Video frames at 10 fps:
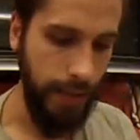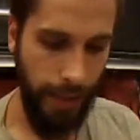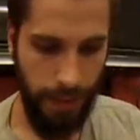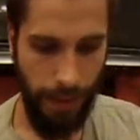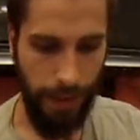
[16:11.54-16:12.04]

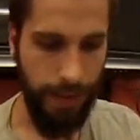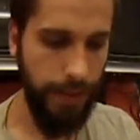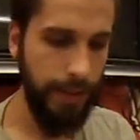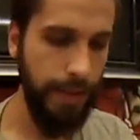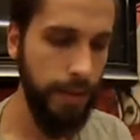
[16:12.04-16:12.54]
say it's about a
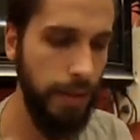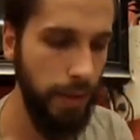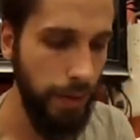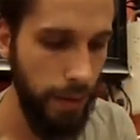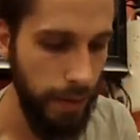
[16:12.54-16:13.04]
6-inch
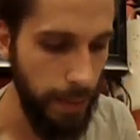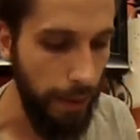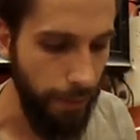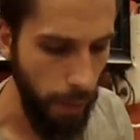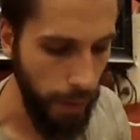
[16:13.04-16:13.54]
cylinder that's
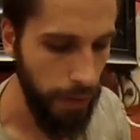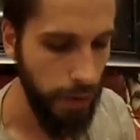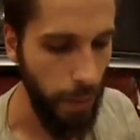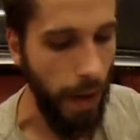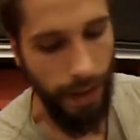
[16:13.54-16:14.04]
about 4
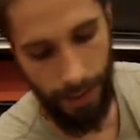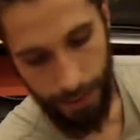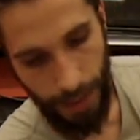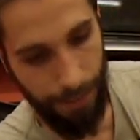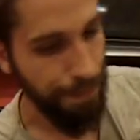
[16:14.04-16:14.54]
inches wide on
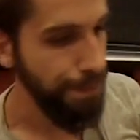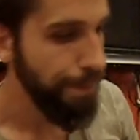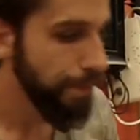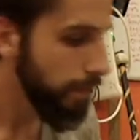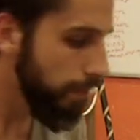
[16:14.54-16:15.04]
top.
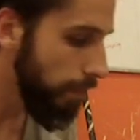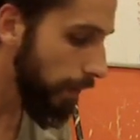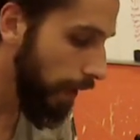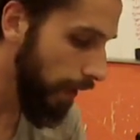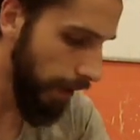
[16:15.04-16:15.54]

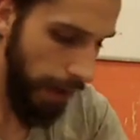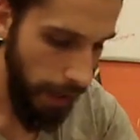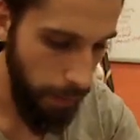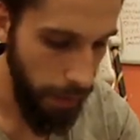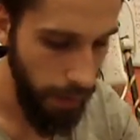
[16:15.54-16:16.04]

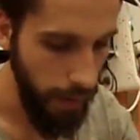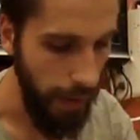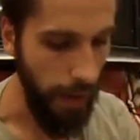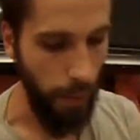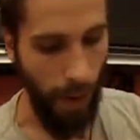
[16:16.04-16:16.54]
I will
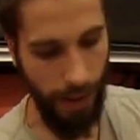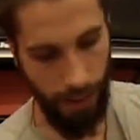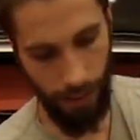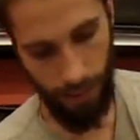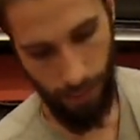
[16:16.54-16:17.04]

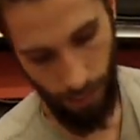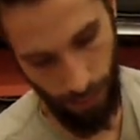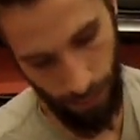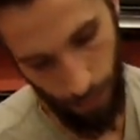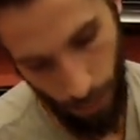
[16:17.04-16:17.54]
wire
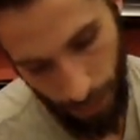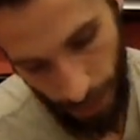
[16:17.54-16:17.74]
or wood